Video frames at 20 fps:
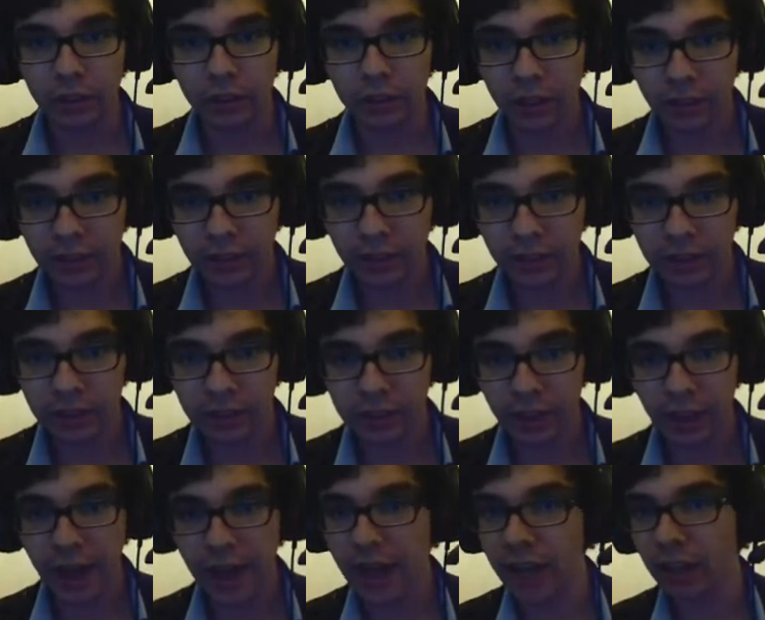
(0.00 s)
This
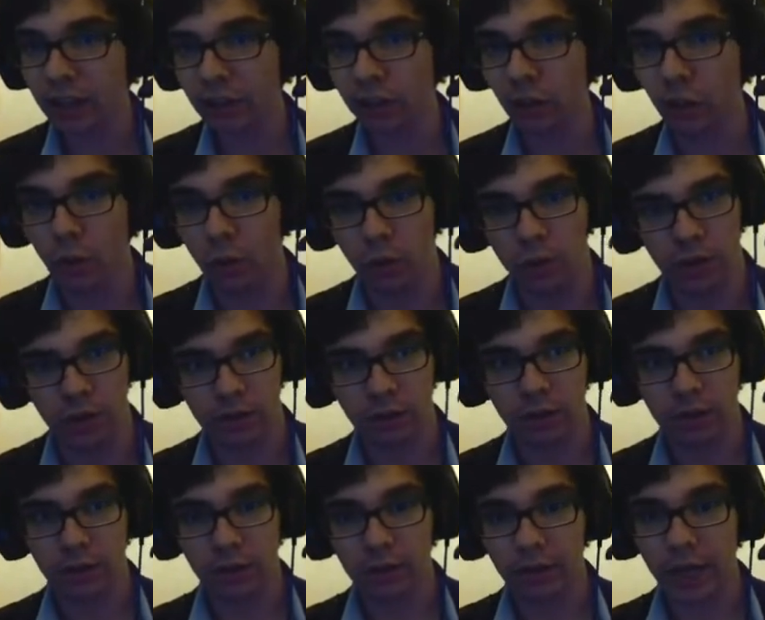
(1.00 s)
is Halo.
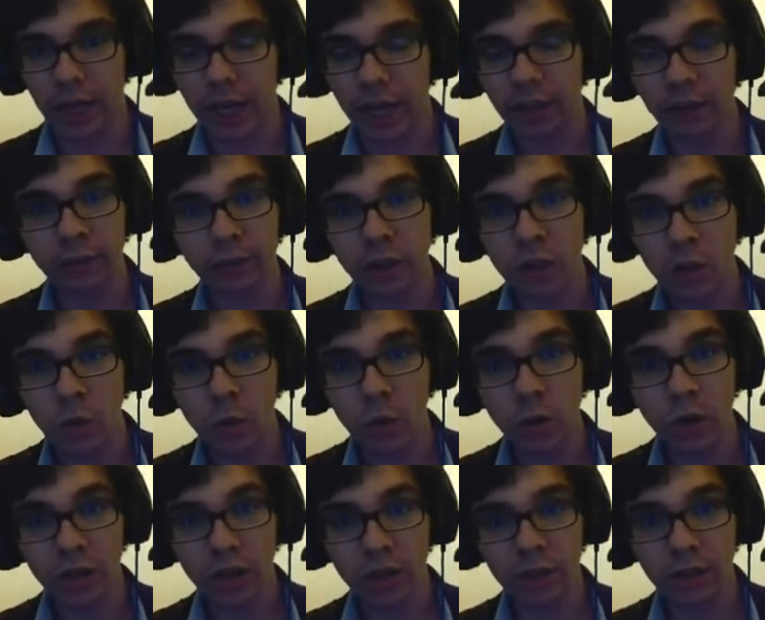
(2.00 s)

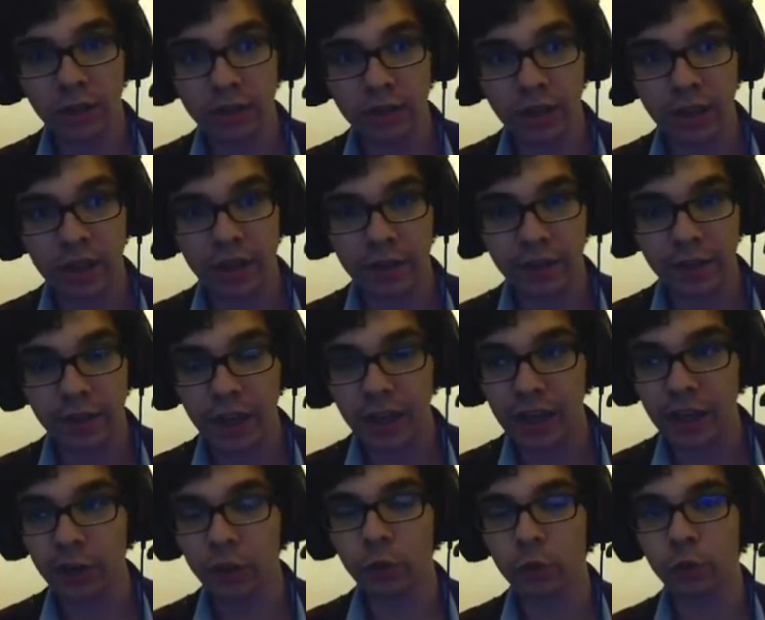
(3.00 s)
Halo is a
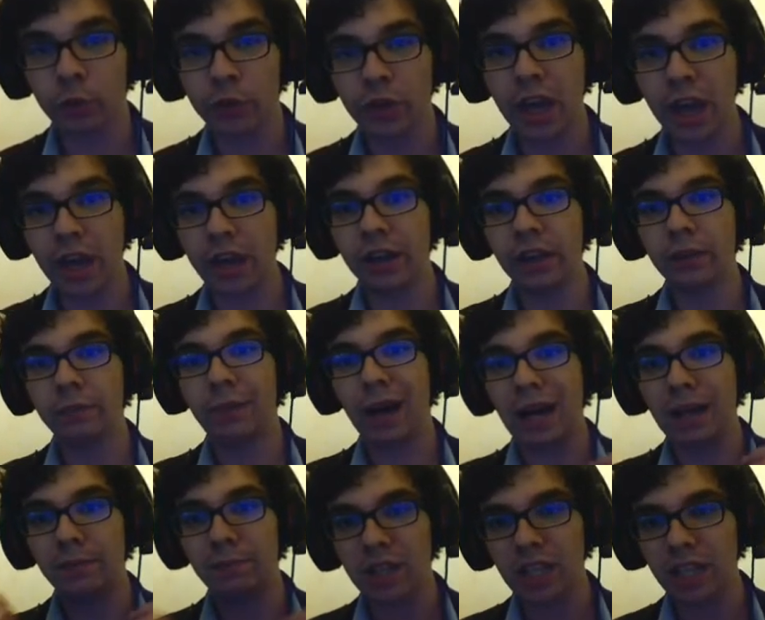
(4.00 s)
thing created
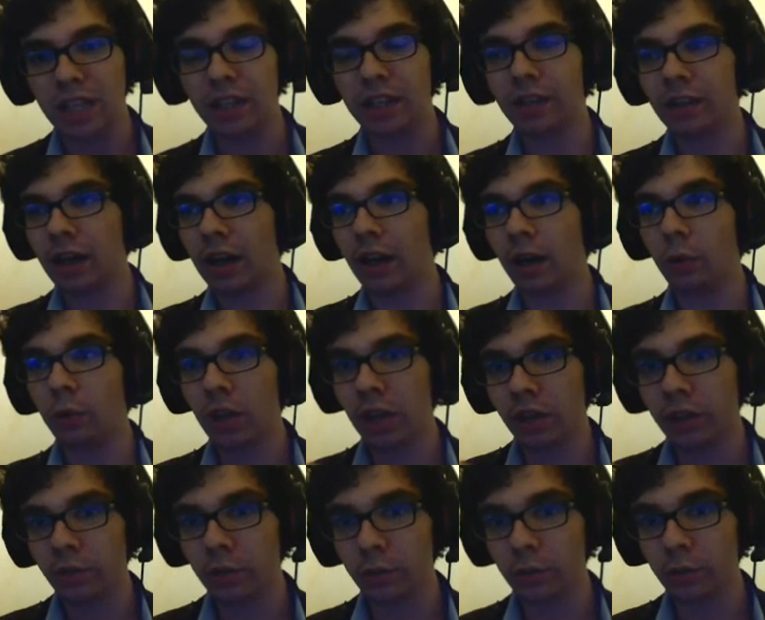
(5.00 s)
by me that I
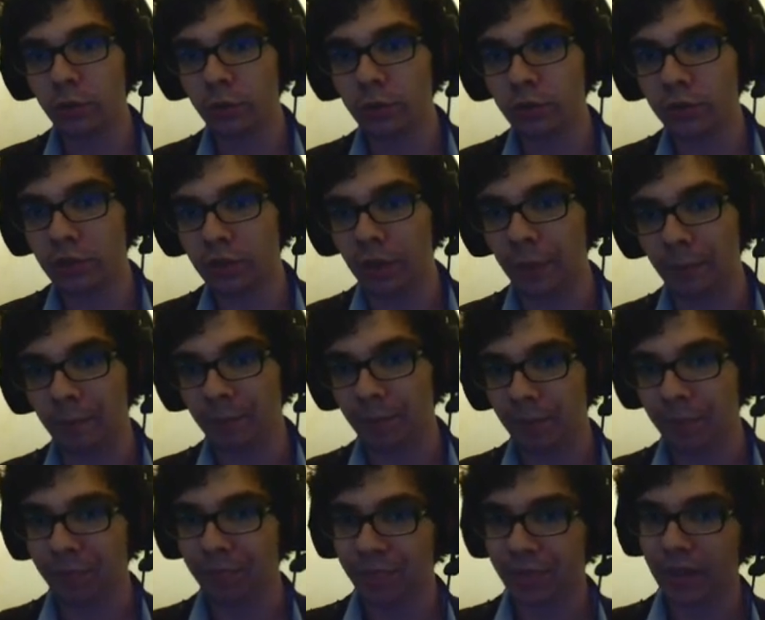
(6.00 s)
will use
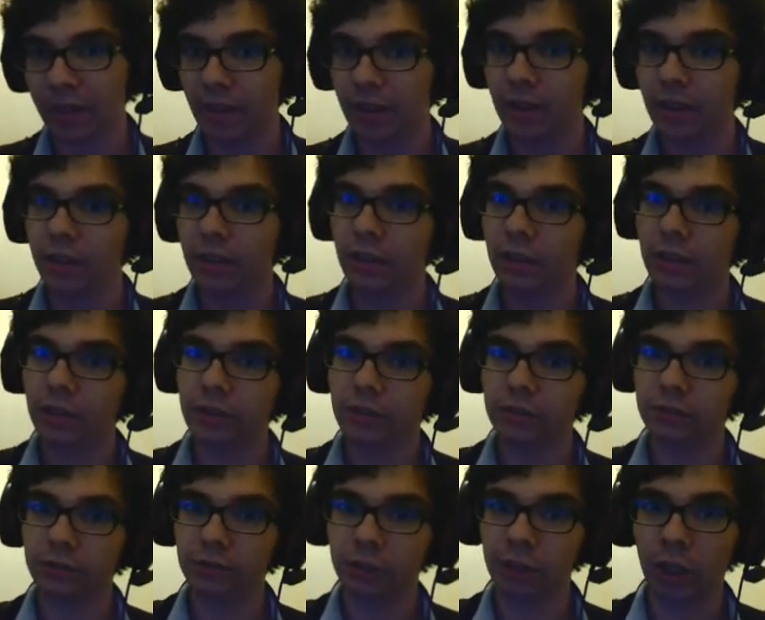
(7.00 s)

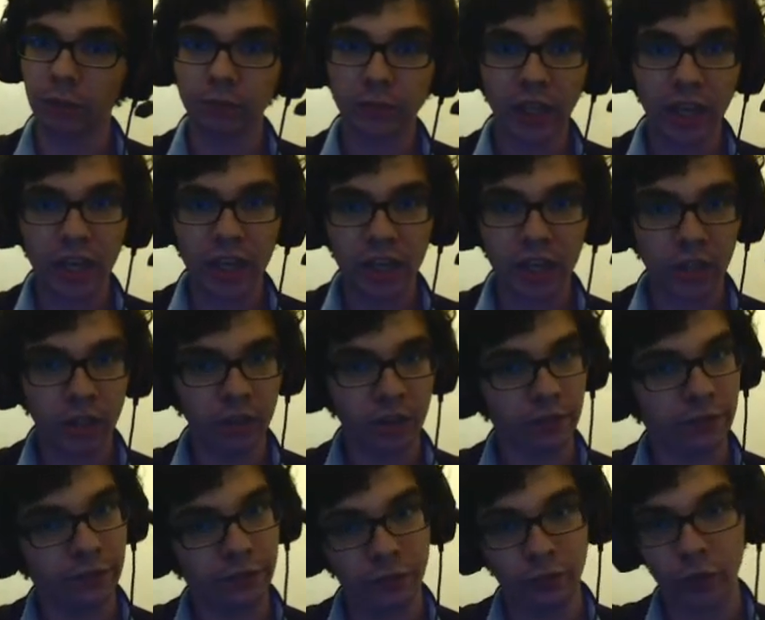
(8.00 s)
someday in
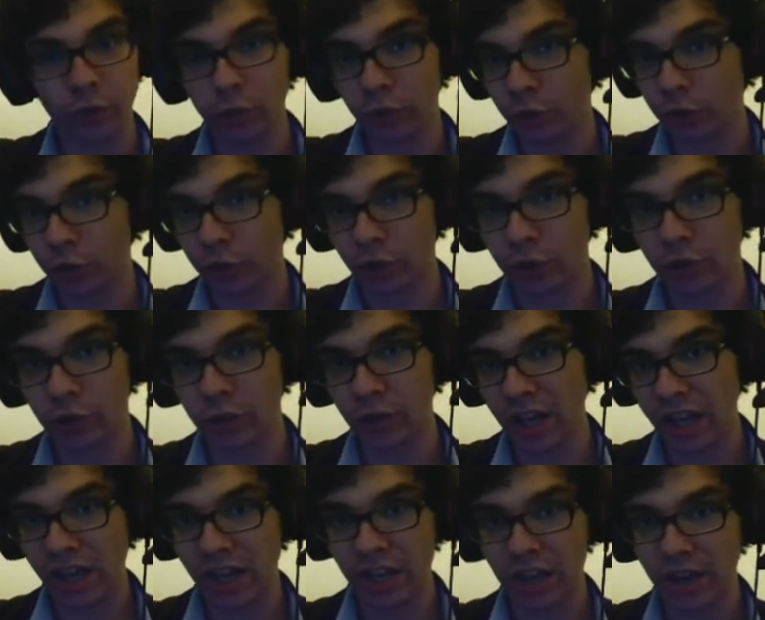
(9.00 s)
the future
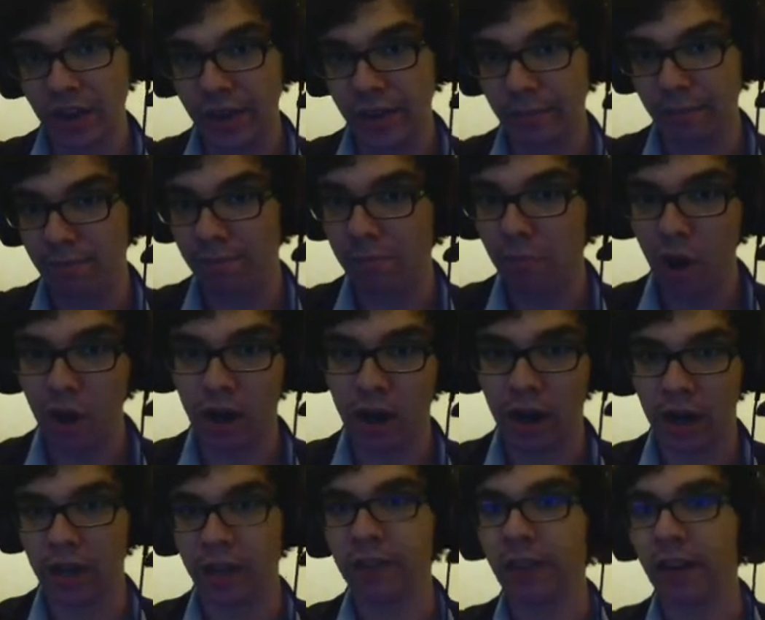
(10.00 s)
in a
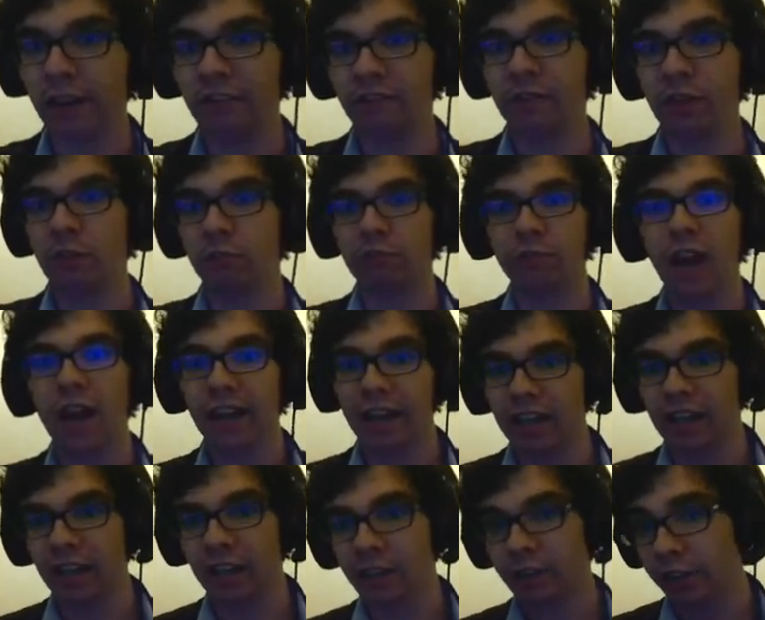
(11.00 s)
book that I've been
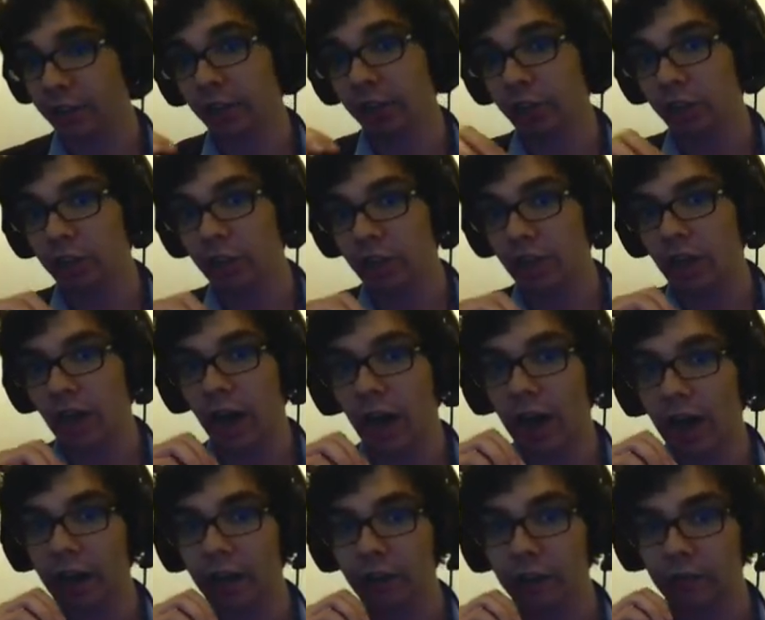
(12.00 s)
writing.
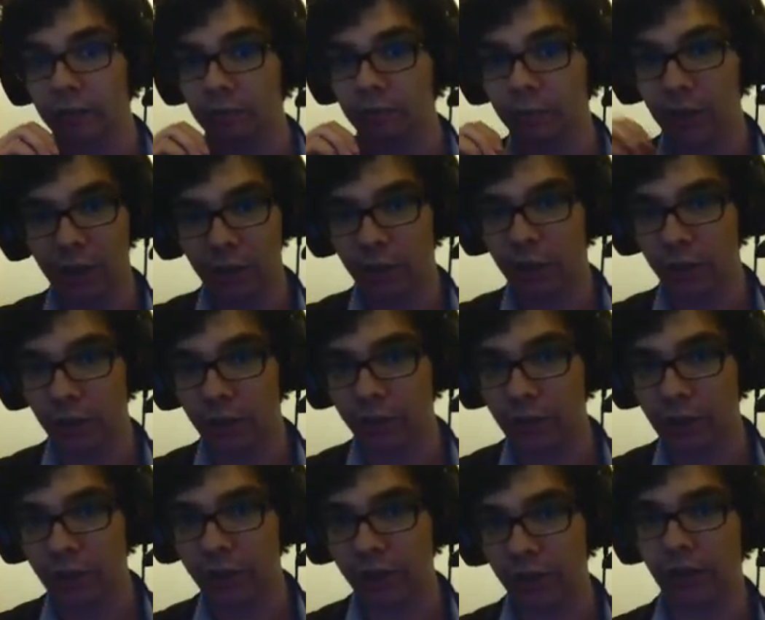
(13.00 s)
I'm not going to give
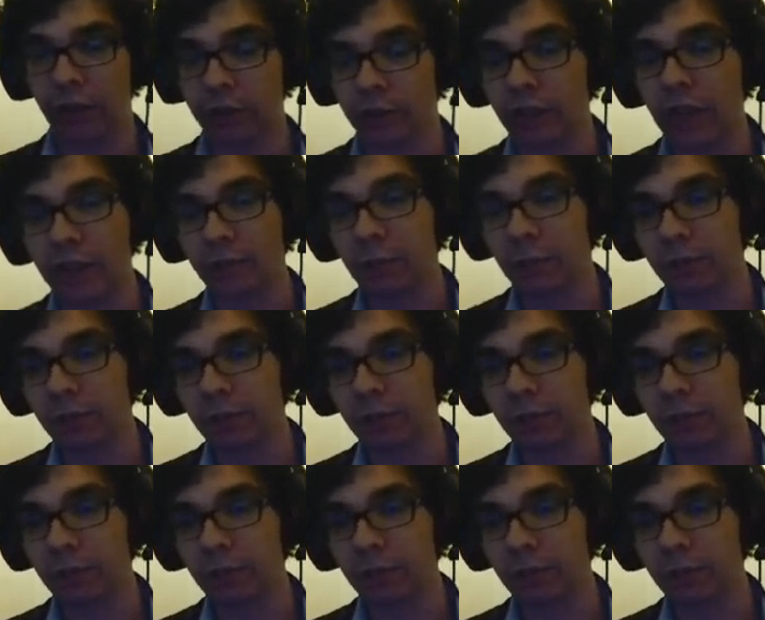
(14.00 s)
any details on that,